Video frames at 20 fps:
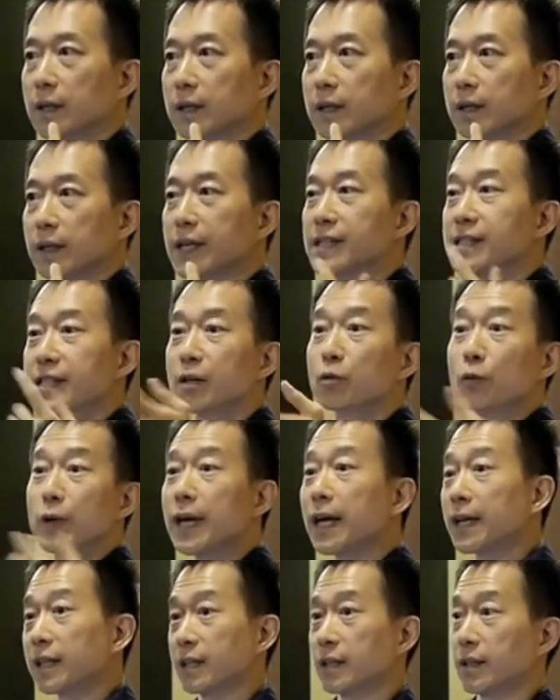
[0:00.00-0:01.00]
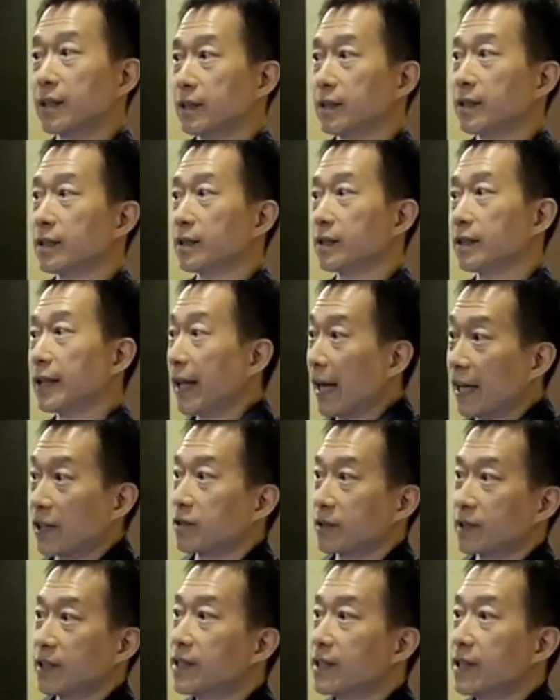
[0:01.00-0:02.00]
let's say we are the
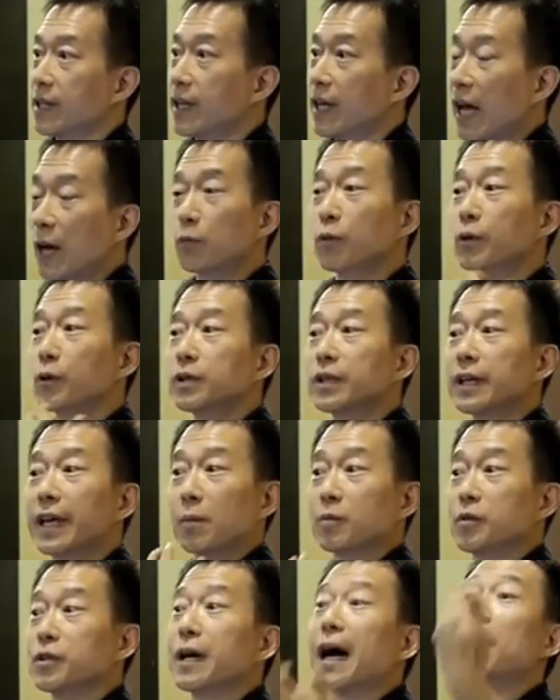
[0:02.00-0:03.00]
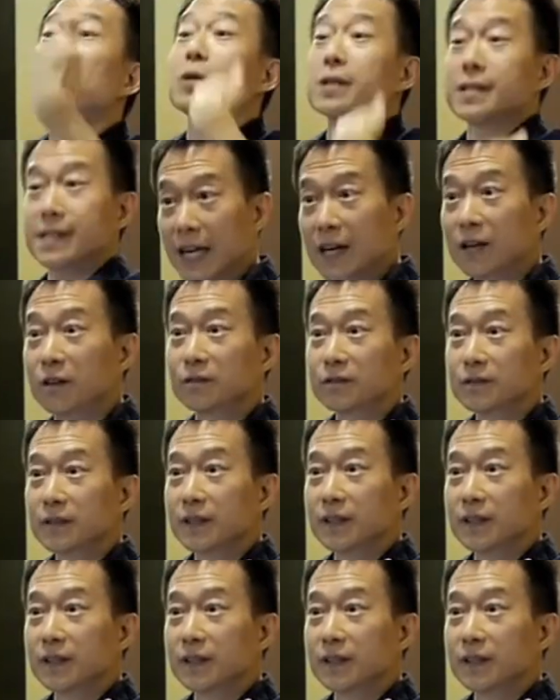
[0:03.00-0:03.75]
lecturers and we want to capture ourselves,